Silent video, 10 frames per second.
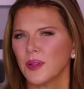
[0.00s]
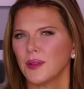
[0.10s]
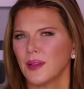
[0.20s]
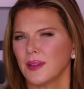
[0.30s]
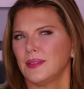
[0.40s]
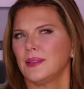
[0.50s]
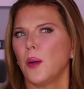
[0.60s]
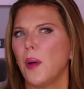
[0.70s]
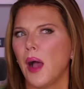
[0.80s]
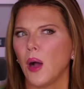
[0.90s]
was that
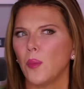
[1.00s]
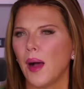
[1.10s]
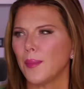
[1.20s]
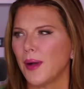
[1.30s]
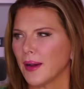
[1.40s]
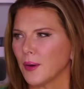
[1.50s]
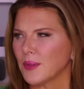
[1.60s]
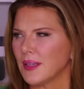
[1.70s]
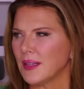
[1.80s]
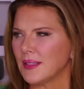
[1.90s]
somehow Bob Iger
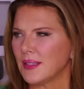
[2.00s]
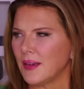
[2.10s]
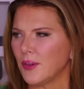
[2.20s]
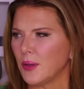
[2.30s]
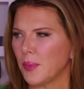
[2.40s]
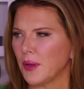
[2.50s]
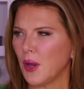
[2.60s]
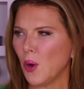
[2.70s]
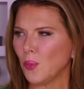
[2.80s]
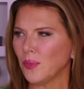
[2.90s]
was going to save it. But
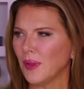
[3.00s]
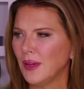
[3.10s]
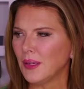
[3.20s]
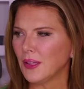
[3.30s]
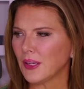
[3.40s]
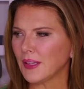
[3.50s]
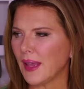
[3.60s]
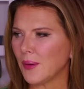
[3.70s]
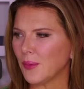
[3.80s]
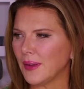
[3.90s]
nope, you look at
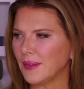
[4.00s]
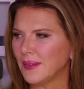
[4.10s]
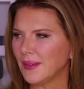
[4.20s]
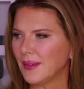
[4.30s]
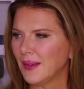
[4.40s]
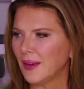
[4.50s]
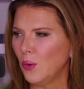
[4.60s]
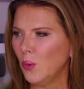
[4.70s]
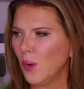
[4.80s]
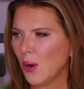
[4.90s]
that one.
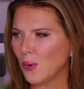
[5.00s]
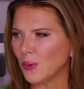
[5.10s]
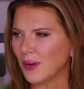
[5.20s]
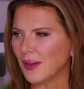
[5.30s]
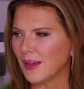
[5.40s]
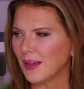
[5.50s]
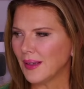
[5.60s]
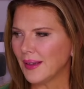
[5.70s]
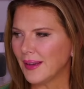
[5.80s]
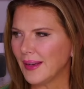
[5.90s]
Woo!
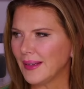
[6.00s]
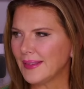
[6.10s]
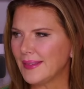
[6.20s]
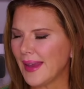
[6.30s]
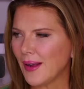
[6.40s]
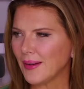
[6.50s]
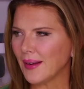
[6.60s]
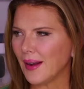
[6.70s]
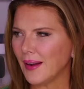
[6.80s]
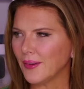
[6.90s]
It's down at
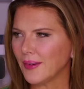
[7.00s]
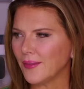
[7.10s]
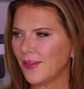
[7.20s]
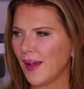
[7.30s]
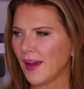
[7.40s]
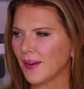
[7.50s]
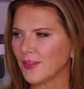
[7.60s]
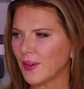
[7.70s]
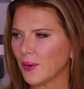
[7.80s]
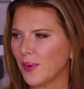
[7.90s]
105,
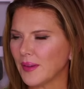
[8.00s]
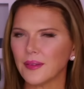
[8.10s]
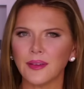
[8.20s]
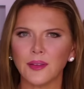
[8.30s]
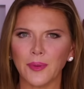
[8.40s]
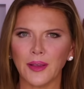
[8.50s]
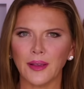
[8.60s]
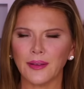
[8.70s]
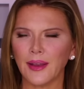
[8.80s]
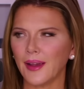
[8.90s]
so basically it's been
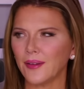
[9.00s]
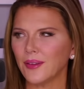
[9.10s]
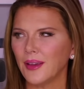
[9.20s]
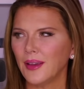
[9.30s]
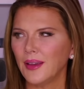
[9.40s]
cut in half.